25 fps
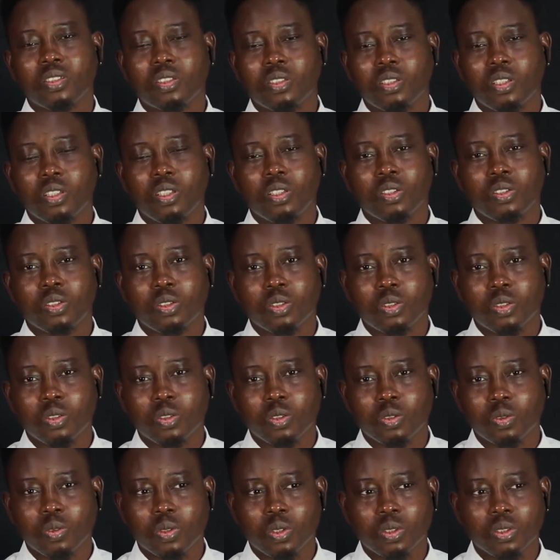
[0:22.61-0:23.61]
Skill
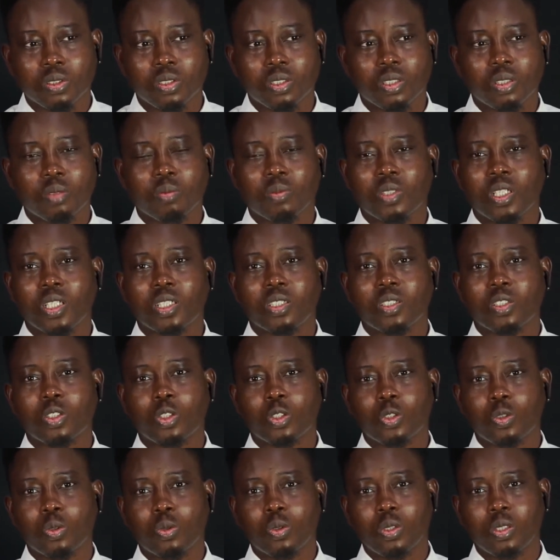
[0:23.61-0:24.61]
Institute was like a
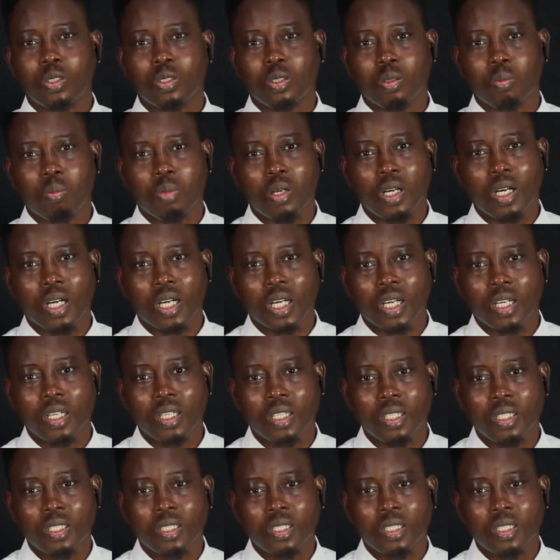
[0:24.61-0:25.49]
stroll in the park,